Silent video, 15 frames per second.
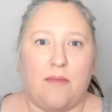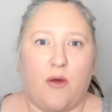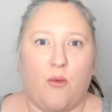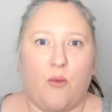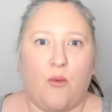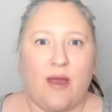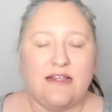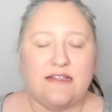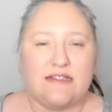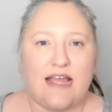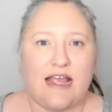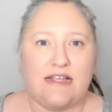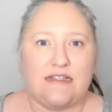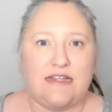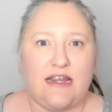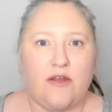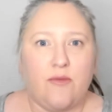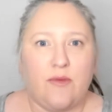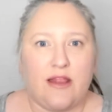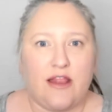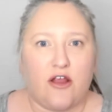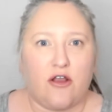one size needle
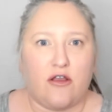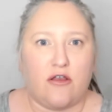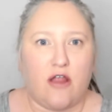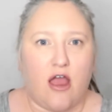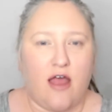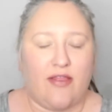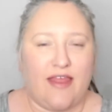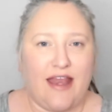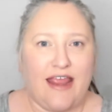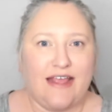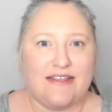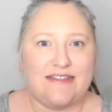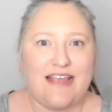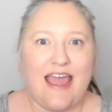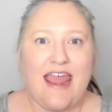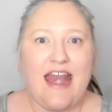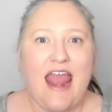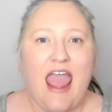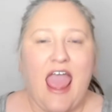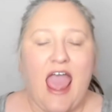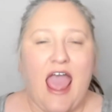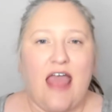when they're on the knit side
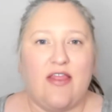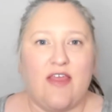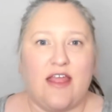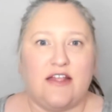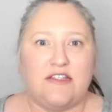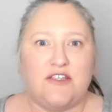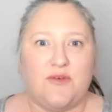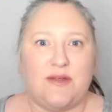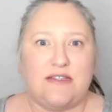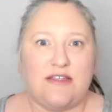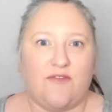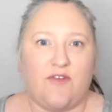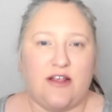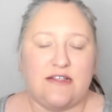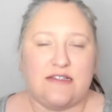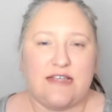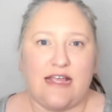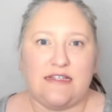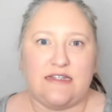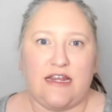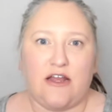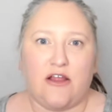and then do a different
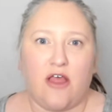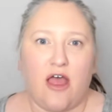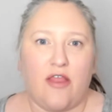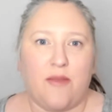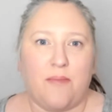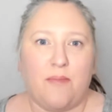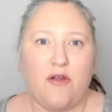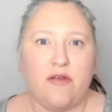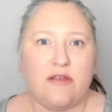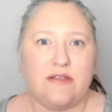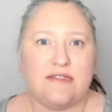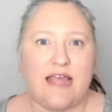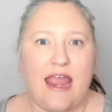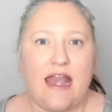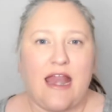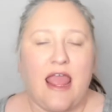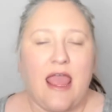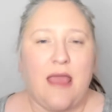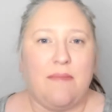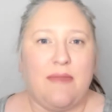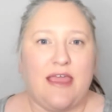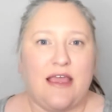size needle on the purl side
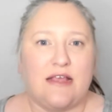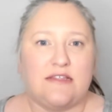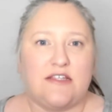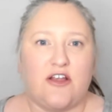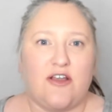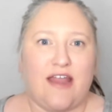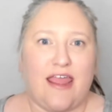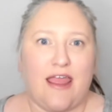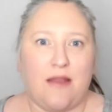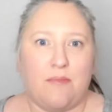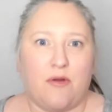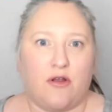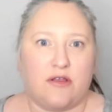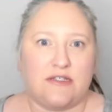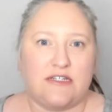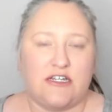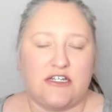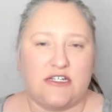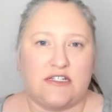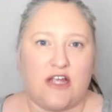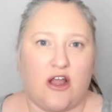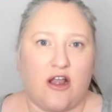because their knit and purl
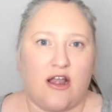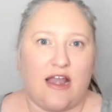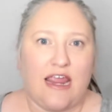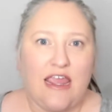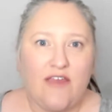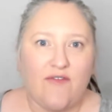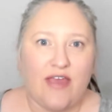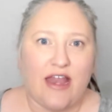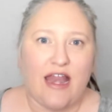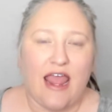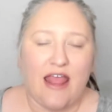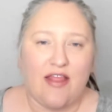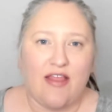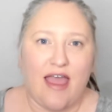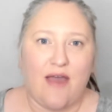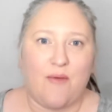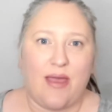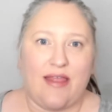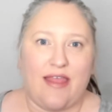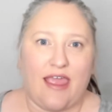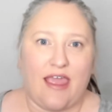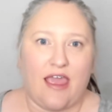stitches aren't even, and that
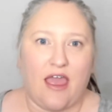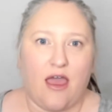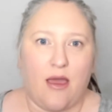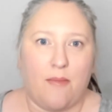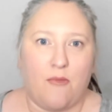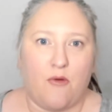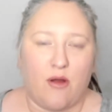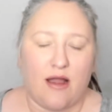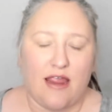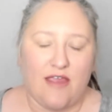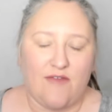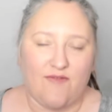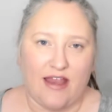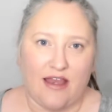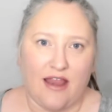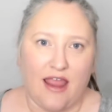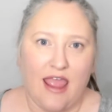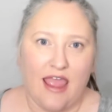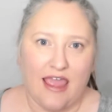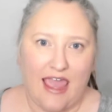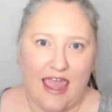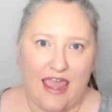way they get a more even
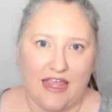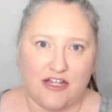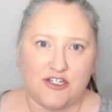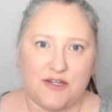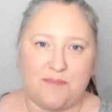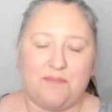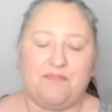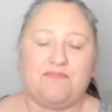gauge.